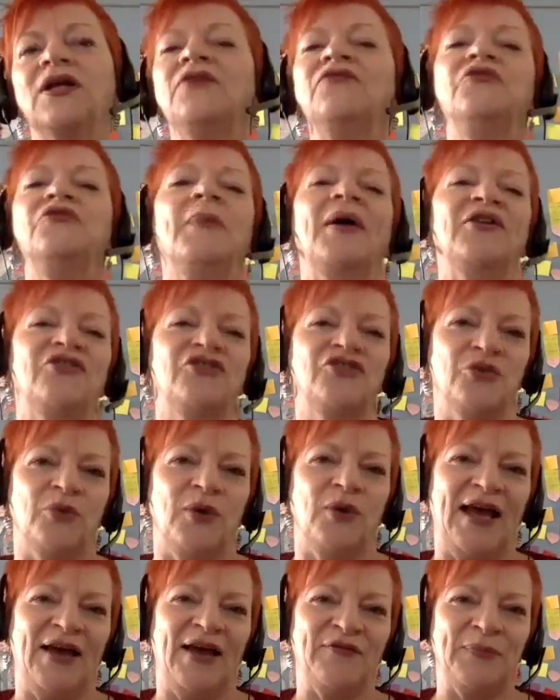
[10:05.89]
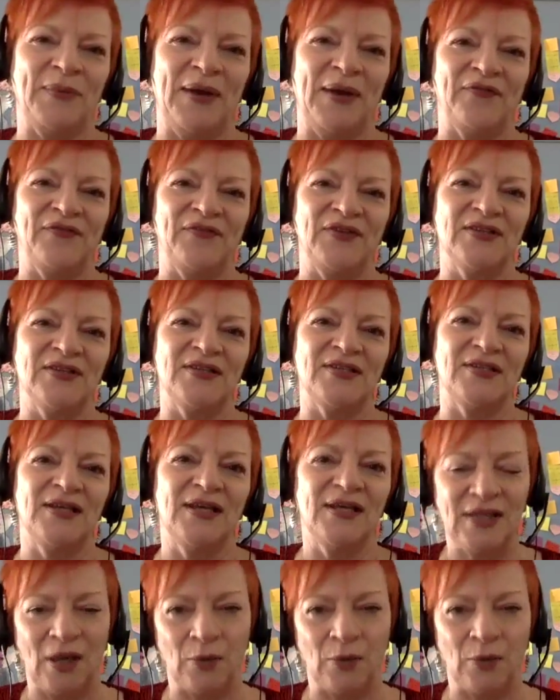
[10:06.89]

information do I have about this